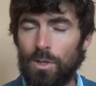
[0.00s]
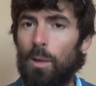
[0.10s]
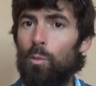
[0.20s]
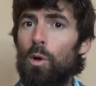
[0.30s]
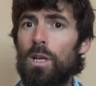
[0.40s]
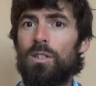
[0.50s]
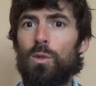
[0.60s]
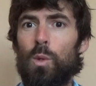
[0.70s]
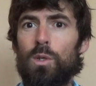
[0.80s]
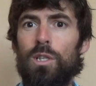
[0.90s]
I'm walking
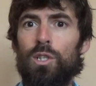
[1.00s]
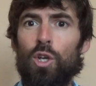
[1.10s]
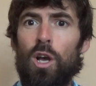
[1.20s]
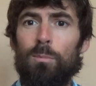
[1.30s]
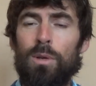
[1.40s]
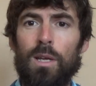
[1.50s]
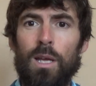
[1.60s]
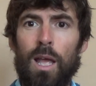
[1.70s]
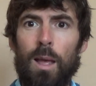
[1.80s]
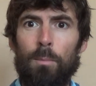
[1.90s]
towards the shop,
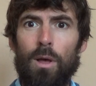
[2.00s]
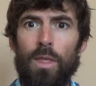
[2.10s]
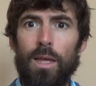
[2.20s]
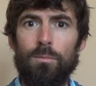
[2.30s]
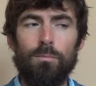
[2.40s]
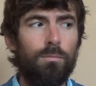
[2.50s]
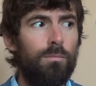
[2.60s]
but then,